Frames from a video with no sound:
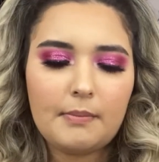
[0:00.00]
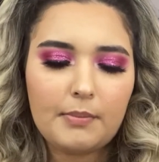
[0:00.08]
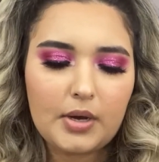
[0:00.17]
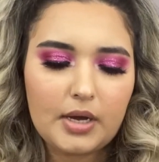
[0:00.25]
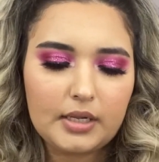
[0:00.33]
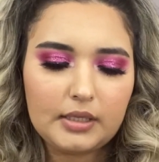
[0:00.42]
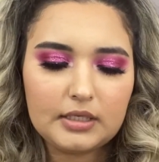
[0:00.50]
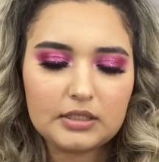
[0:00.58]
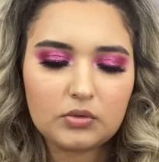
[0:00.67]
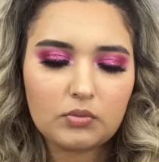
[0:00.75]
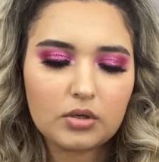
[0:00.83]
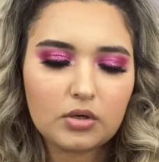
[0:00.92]
But
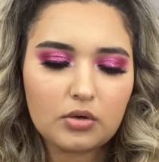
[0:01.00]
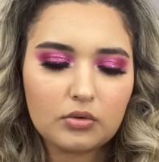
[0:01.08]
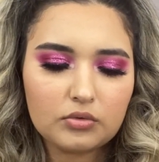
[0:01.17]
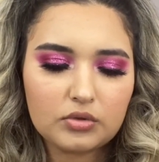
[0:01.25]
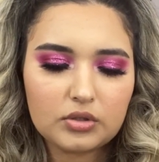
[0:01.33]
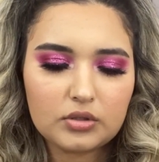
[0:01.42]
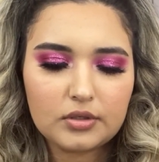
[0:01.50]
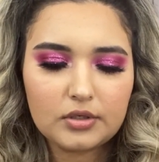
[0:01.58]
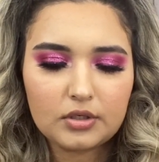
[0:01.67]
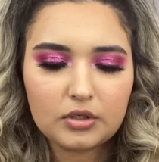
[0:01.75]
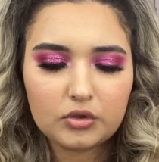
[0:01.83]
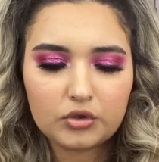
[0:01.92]
this one goes
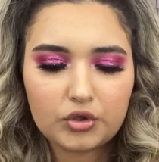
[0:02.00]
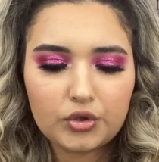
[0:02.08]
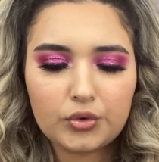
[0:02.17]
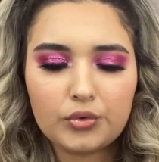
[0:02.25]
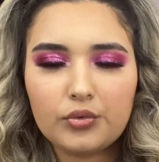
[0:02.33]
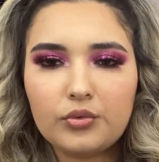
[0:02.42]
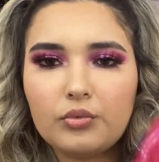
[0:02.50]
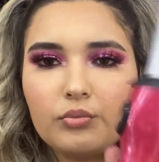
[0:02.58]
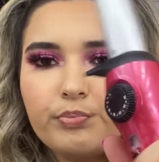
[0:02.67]
to